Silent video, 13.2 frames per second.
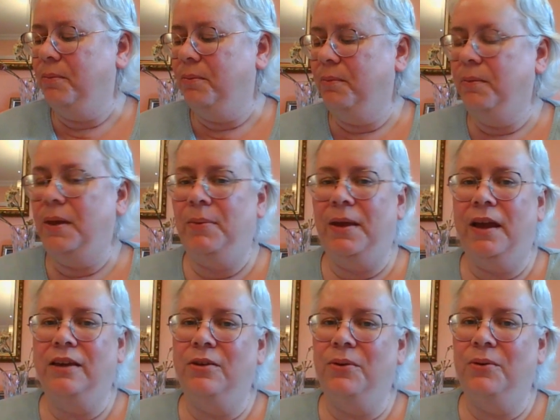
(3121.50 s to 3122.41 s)
maybe I
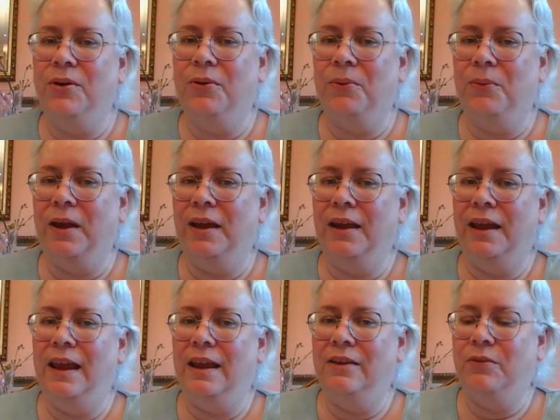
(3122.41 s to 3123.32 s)
don't know the right
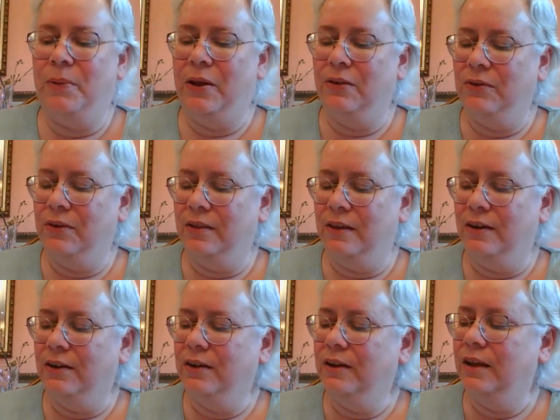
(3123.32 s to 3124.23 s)
age boundary
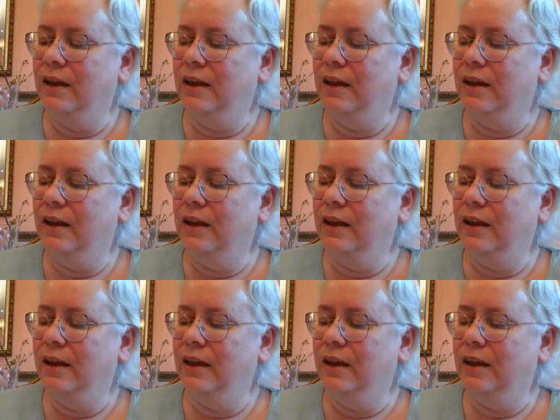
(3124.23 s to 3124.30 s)
there.